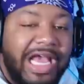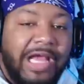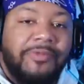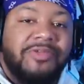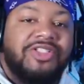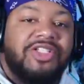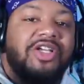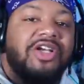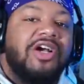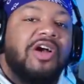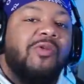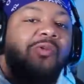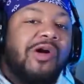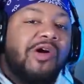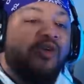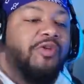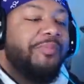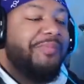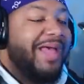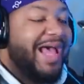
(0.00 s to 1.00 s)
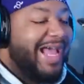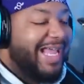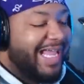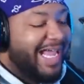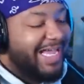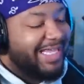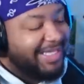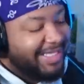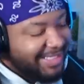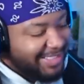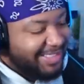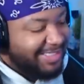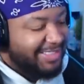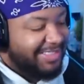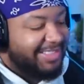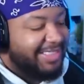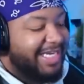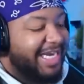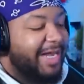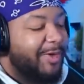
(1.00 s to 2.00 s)
It was good. Welcome back. Hey, listen,
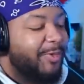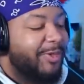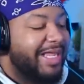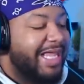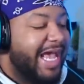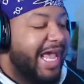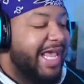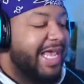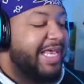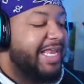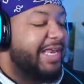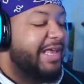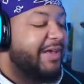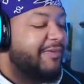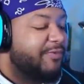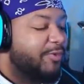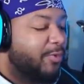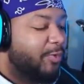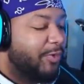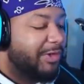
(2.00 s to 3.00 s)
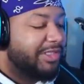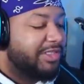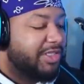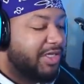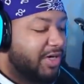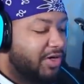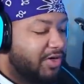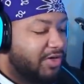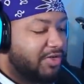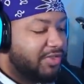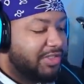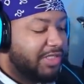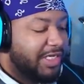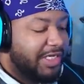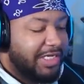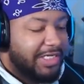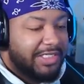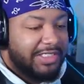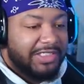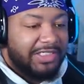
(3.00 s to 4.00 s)
today we got N F returns.
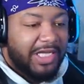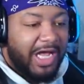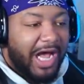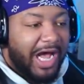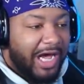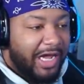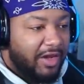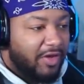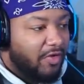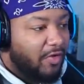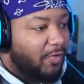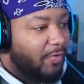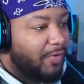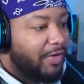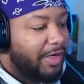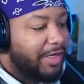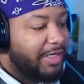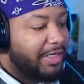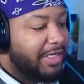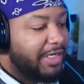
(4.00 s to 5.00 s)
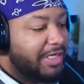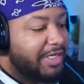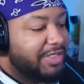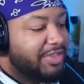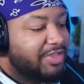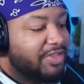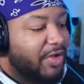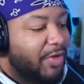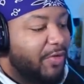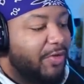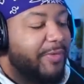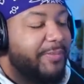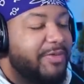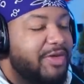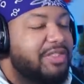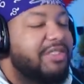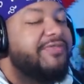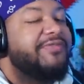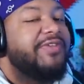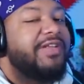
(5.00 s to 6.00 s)
This is an audio one. So the
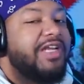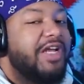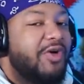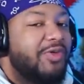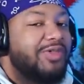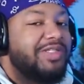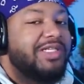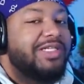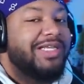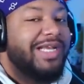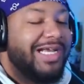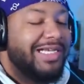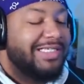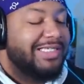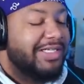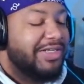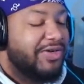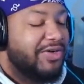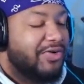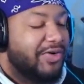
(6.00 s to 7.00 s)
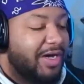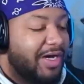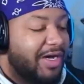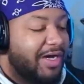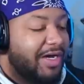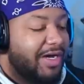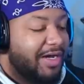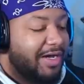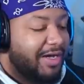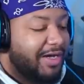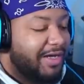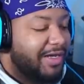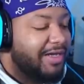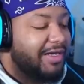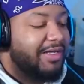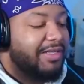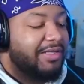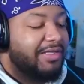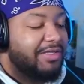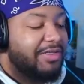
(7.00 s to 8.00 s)
music video was a nice little uh
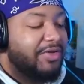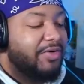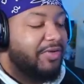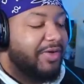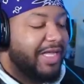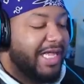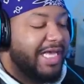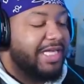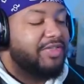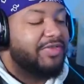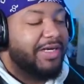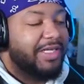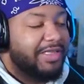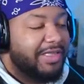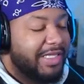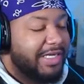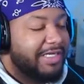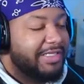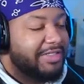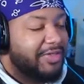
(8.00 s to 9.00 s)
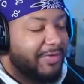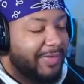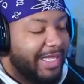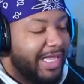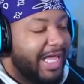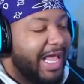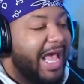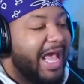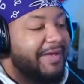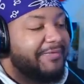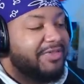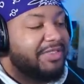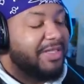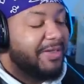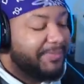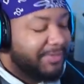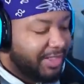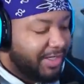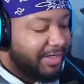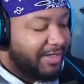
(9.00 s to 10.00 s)
little catch right there, so we could have
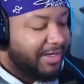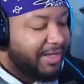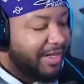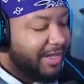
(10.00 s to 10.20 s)
something,